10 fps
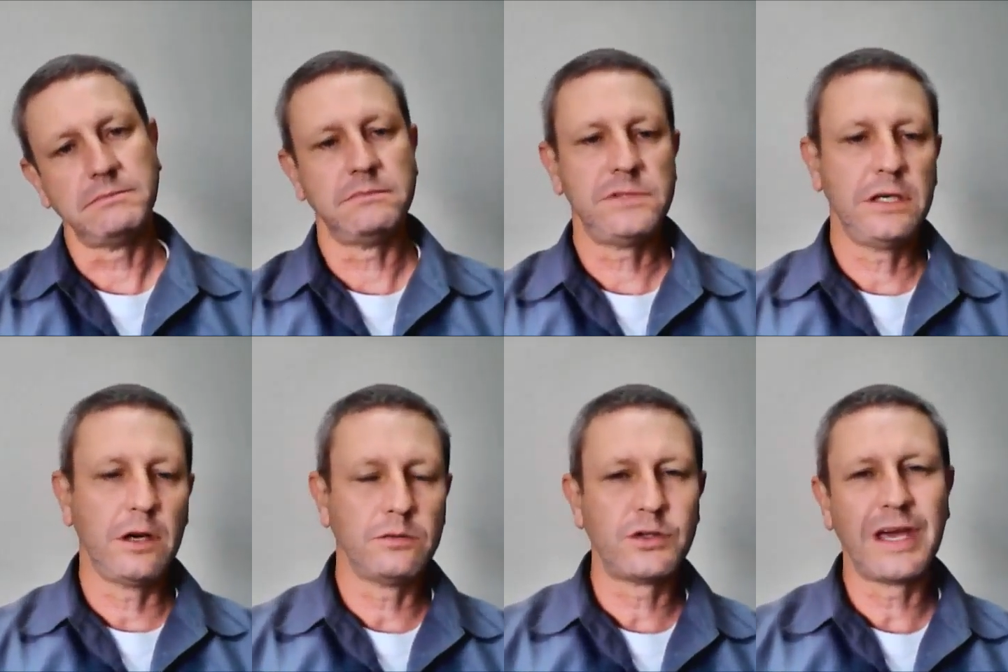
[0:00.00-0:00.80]
you know,
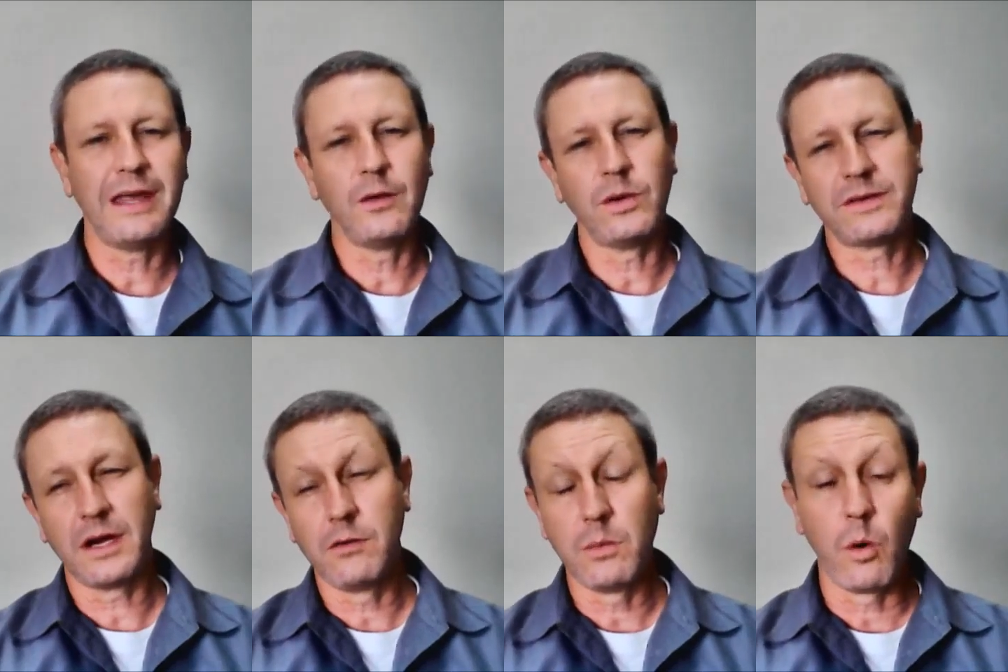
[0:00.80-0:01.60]
together with their
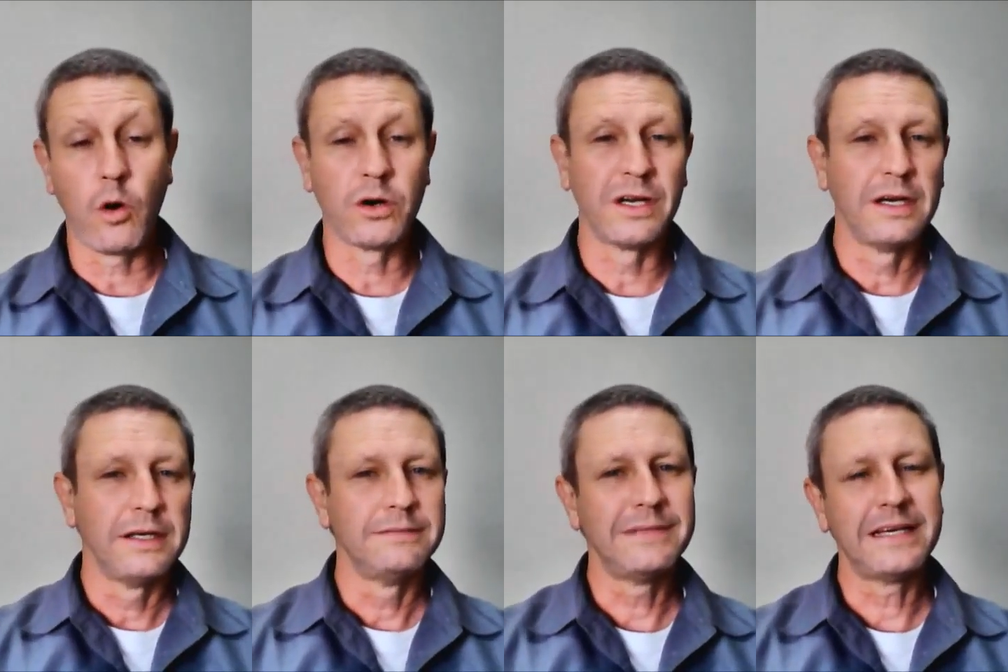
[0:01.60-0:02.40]
reward,
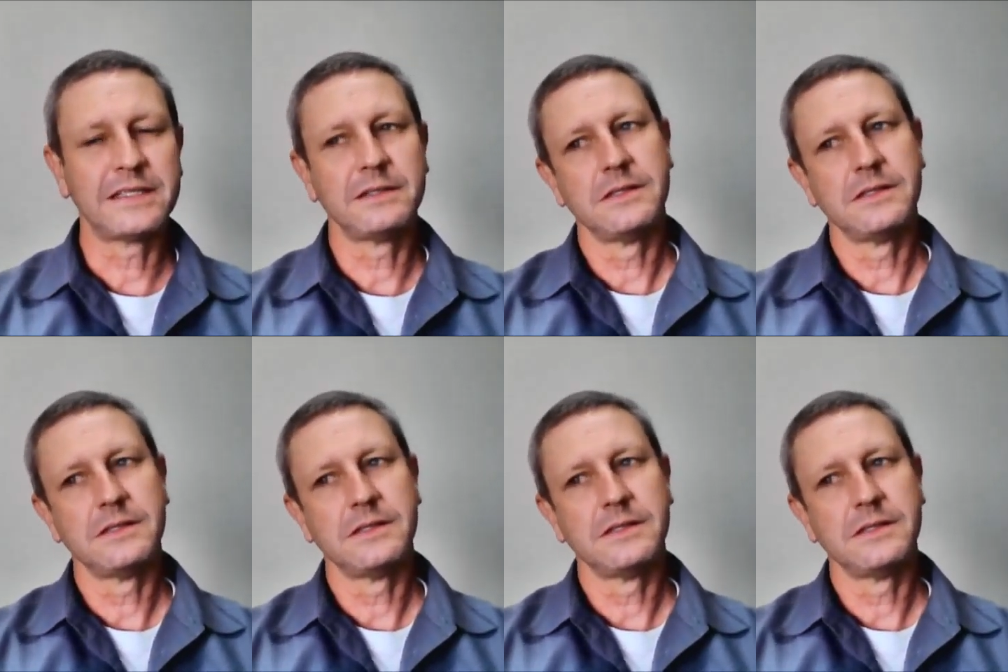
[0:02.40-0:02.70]
that